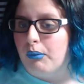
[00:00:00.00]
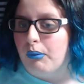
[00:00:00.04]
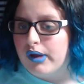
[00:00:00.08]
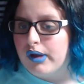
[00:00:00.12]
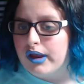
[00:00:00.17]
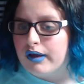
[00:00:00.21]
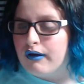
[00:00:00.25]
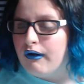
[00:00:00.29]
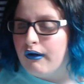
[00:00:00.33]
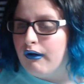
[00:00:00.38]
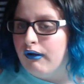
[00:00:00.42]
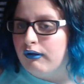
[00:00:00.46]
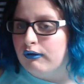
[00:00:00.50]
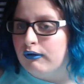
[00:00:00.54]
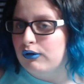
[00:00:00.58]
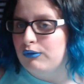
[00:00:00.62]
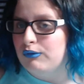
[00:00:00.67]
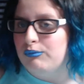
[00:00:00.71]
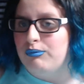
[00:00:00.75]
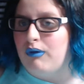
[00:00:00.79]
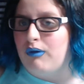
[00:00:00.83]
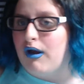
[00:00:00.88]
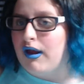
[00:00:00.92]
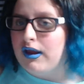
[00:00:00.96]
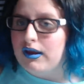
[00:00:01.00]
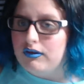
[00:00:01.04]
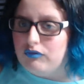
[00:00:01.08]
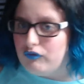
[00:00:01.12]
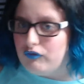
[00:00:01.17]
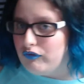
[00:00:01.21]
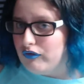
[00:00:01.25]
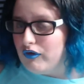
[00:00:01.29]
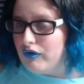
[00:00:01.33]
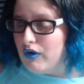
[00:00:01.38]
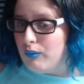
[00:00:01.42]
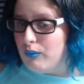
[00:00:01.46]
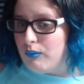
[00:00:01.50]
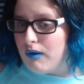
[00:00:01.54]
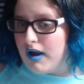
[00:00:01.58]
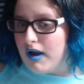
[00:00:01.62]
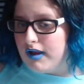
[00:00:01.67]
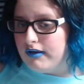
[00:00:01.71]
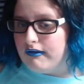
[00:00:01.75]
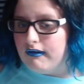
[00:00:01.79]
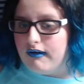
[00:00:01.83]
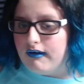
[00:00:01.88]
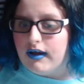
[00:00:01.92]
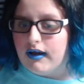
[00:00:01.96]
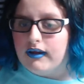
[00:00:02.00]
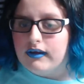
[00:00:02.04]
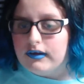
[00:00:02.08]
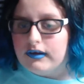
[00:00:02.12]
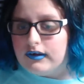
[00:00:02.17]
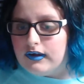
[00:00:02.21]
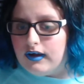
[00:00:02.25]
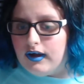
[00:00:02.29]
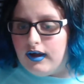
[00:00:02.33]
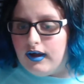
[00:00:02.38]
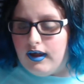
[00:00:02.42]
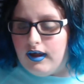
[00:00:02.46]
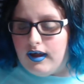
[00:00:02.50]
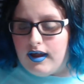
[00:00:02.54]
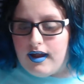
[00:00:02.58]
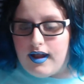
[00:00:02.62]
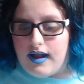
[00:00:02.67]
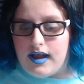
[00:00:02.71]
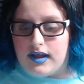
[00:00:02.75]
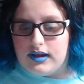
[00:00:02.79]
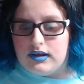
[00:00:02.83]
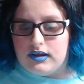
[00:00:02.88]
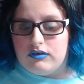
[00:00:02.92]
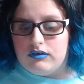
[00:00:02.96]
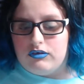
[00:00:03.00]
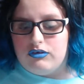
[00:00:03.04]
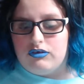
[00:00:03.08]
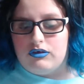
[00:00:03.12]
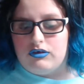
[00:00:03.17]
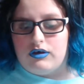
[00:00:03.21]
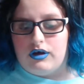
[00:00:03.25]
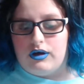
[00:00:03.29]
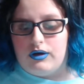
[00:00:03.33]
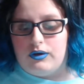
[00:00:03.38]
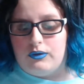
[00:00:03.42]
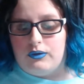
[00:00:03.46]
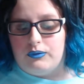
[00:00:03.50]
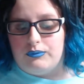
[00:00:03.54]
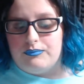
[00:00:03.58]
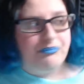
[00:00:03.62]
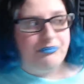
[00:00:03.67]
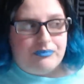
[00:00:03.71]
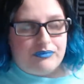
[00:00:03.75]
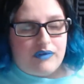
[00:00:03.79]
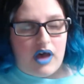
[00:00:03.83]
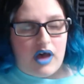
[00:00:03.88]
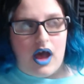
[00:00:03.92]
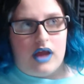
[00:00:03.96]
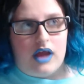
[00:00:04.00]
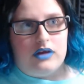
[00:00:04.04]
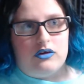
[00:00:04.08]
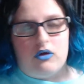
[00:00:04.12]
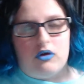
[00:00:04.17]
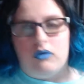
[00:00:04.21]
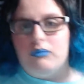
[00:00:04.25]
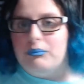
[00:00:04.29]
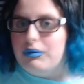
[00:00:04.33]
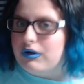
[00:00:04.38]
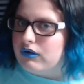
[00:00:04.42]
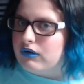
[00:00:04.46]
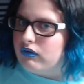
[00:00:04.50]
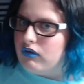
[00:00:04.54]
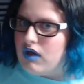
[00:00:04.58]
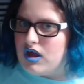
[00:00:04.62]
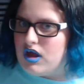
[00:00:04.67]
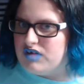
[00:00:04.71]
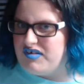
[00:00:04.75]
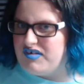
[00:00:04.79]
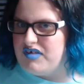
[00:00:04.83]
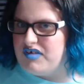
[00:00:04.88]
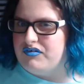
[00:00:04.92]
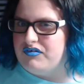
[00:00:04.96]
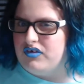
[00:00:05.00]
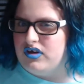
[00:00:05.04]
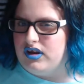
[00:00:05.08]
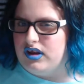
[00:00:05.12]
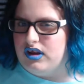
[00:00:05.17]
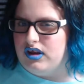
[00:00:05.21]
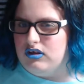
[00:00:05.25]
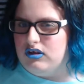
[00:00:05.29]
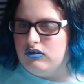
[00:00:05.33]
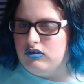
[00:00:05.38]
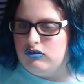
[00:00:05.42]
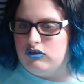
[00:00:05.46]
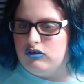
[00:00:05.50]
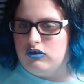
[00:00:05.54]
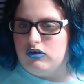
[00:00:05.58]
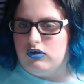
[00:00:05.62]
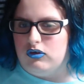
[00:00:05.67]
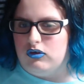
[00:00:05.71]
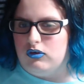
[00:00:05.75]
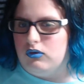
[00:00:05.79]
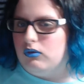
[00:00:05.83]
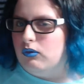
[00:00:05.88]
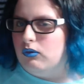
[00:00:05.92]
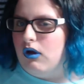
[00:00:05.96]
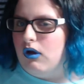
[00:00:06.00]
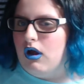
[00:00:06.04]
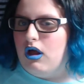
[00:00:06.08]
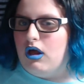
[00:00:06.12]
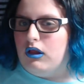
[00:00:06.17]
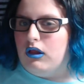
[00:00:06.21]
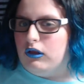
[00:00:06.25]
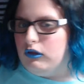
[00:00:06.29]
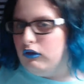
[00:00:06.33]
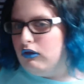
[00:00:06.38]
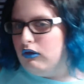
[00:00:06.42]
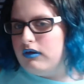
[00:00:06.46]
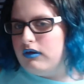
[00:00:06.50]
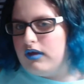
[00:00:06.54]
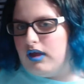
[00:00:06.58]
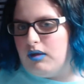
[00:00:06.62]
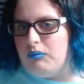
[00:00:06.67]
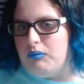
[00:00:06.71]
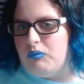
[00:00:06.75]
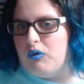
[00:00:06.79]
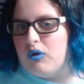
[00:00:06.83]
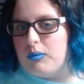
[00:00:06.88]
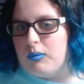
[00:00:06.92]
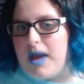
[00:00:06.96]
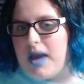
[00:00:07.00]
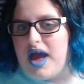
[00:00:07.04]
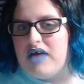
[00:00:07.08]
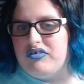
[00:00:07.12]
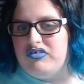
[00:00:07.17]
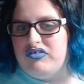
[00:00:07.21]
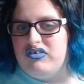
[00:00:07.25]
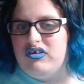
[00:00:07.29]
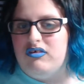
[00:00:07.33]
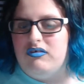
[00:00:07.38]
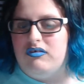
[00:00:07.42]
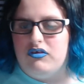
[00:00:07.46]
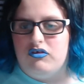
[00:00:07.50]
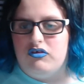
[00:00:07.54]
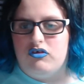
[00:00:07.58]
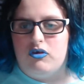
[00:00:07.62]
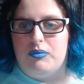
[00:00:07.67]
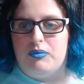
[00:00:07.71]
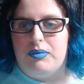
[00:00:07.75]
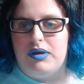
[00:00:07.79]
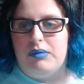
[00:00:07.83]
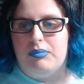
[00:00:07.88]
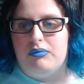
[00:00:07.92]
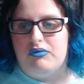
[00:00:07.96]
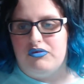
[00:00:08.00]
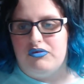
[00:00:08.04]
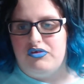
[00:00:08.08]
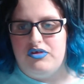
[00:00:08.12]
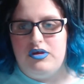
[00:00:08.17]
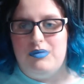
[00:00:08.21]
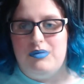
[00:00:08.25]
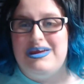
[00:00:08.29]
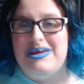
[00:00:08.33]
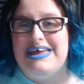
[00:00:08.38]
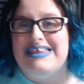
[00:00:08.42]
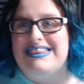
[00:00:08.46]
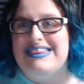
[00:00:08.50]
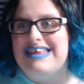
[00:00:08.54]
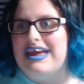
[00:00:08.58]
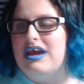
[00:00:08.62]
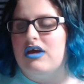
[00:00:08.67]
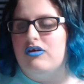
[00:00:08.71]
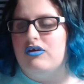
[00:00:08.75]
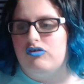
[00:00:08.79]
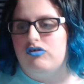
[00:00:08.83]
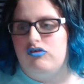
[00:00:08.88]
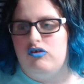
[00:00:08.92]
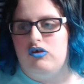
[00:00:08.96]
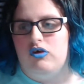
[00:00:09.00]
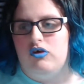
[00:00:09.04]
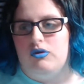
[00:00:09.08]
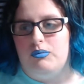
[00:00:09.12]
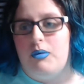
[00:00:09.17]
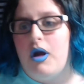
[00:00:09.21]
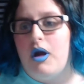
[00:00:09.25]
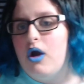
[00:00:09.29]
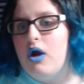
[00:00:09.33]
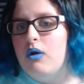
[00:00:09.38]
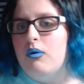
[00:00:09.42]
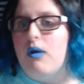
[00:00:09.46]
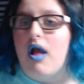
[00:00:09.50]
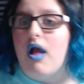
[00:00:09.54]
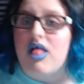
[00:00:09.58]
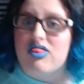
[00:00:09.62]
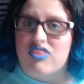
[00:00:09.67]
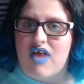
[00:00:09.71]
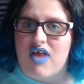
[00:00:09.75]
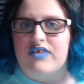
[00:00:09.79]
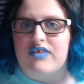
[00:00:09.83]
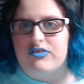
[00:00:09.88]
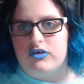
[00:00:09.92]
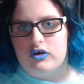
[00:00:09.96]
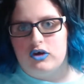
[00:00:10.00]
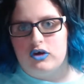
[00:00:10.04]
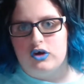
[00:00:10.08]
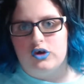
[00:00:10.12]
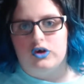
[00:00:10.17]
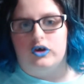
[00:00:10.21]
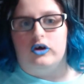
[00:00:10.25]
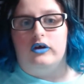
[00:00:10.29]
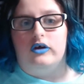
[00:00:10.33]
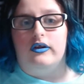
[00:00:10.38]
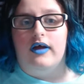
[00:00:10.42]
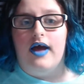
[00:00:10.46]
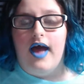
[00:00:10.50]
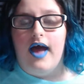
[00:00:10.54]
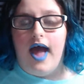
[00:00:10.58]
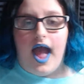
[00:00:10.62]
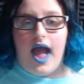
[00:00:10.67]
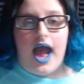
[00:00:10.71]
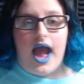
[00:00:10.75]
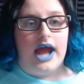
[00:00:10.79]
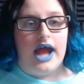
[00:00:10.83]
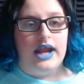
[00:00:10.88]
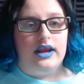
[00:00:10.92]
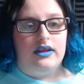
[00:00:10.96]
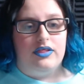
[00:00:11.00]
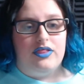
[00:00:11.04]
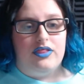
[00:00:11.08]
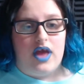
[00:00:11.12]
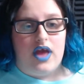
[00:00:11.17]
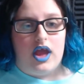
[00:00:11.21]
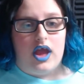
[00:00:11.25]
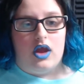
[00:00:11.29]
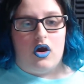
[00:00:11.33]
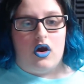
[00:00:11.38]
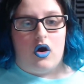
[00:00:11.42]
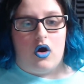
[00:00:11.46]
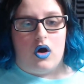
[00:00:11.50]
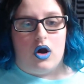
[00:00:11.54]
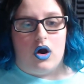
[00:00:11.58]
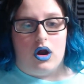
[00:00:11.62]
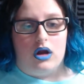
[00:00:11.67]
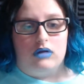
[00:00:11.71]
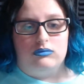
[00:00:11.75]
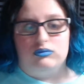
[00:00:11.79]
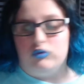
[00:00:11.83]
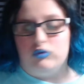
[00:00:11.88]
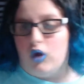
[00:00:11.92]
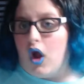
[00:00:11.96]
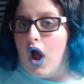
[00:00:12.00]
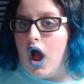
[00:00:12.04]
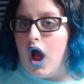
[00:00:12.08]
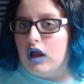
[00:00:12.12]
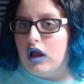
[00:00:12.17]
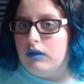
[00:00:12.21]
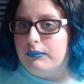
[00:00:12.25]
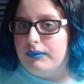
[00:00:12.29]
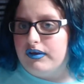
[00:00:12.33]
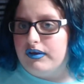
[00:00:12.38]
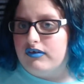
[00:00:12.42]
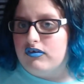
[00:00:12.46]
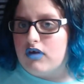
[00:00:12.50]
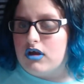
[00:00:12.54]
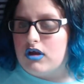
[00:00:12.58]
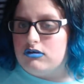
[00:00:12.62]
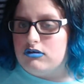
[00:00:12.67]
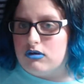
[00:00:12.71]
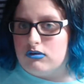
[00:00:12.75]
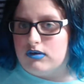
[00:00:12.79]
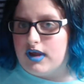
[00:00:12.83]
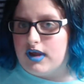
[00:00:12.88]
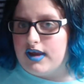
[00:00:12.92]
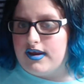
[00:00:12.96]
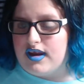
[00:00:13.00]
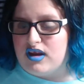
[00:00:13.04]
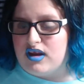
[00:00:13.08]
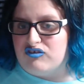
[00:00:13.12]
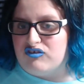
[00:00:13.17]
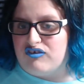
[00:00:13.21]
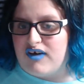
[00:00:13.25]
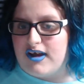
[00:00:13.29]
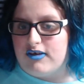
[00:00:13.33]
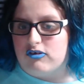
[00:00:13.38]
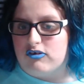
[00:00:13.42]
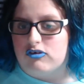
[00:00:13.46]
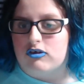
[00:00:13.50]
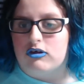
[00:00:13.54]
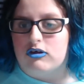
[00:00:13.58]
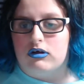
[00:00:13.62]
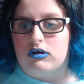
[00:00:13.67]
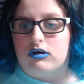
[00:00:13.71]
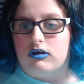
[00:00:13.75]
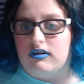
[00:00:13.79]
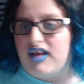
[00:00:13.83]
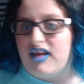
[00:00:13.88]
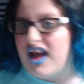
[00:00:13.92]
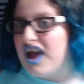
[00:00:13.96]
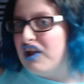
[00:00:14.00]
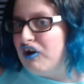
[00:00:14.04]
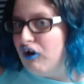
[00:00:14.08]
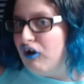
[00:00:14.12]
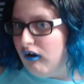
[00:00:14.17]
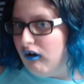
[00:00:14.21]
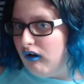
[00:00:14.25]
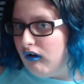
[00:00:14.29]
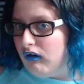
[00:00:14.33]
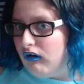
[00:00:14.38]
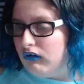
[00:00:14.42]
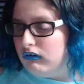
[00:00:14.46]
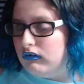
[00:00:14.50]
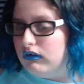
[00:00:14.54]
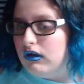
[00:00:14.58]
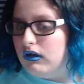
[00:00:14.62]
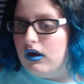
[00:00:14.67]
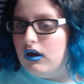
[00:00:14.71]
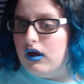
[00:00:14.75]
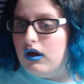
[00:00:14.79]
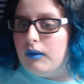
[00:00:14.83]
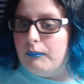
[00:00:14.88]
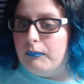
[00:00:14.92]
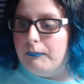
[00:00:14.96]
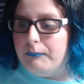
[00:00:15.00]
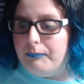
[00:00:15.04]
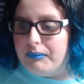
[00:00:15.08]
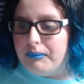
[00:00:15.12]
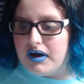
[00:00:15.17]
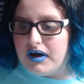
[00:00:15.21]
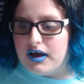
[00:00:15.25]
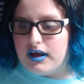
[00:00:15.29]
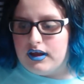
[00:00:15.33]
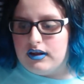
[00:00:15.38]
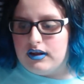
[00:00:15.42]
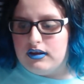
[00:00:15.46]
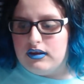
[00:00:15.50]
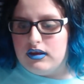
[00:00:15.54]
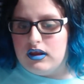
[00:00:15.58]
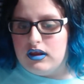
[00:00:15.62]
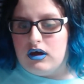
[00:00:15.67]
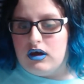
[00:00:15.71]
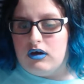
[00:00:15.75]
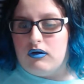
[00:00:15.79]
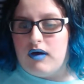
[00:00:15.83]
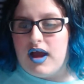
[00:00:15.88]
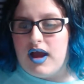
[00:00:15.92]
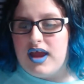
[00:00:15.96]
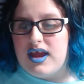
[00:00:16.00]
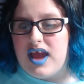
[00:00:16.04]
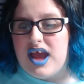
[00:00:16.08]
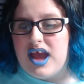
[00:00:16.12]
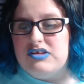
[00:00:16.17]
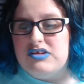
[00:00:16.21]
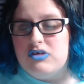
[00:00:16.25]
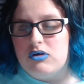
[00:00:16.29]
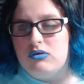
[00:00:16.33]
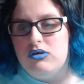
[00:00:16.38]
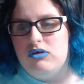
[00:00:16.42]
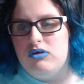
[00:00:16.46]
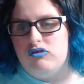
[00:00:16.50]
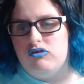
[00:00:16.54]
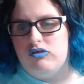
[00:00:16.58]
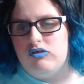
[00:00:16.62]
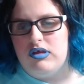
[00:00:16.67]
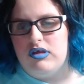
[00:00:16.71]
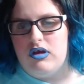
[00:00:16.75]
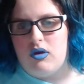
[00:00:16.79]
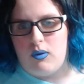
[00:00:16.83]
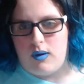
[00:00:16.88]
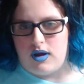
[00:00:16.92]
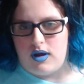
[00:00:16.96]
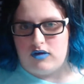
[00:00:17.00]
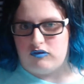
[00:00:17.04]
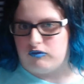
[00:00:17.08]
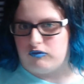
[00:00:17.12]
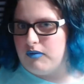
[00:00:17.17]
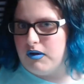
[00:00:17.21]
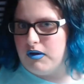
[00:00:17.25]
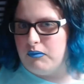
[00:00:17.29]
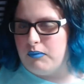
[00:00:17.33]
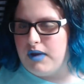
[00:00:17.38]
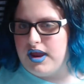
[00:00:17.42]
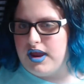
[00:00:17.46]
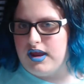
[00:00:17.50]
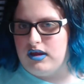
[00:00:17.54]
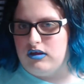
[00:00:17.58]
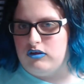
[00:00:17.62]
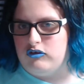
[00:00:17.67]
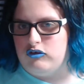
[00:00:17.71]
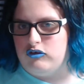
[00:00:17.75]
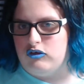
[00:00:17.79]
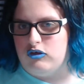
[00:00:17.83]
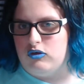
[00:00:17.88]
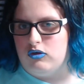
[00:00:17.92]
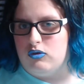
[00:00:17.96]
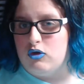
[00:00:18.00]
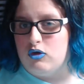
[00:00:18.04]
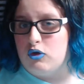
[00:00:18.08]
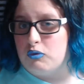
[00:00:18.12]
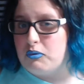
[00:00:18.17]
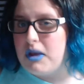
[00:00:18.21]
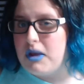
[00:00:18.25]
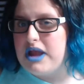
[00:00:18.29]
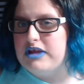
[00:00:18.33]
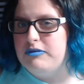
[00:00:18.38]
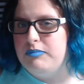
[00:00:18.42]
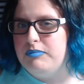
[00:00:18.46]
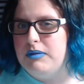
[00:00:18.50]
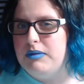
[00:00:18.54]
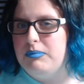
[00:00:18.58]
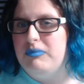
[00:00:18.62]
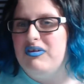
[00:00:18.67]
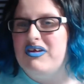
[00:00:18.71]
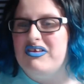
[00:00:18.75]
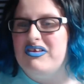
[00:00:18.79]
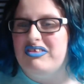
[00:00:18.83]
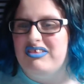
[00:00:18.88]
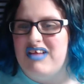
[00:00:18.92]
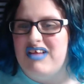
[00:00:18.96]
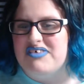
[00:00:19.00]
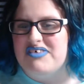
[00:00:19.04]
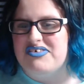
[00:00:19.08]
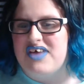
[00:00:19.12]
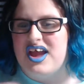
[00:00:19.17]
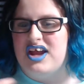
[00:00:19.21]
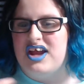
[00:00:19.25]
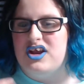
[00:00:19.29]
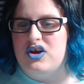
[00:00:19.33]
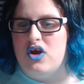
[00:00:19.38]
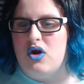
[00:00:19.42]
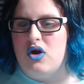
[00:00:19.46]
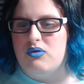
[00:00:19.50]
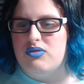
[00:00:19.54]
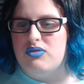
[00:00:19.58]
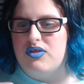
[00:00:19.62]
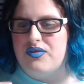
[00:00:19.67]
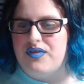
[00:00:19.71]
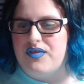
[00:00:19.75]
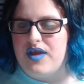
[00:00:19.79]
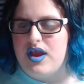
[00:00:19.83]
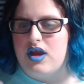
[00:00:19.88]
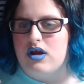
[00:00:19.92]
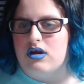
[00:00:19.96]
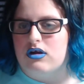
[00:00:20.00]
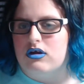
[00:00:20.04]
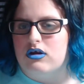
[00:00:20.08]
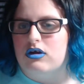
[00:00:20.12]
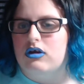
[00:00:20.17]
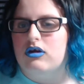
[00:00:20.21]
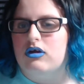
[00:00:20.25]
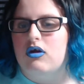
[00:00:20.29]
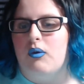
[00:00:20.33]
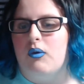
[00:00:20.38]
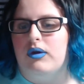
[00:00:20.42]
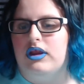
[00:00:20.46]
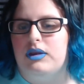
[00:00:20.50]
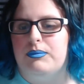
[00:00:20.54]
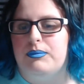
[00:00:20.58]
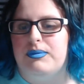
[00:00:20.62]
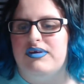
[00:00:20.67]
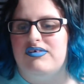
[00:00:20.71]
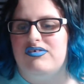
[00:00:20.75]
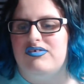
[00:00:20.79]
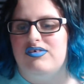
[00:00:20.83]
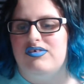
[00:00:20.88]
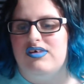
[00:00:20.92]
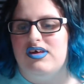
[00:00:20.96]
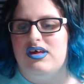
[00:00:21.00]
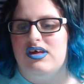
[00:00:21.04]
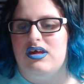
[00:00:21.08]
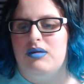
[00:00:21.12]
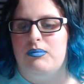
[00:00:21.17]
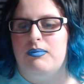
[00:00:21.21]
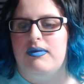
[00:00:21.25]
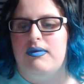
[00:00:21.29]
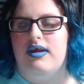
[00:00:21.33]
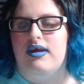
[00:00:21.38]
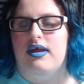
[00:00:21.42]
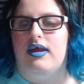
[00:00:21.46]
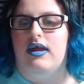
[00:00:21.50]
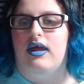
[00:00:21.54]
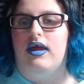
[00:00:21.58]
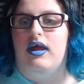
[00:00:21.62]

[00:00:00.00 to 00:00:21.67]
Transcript: color, right? So why not? And so I don't put a lot of effort into looking more masculine, so people see me and they assume, oh, that's a girl. And they are wrong, because I don't identify as a girl at all. But, you know, I don't usually go out of my way to correct people unless I know that they are going to be seeing me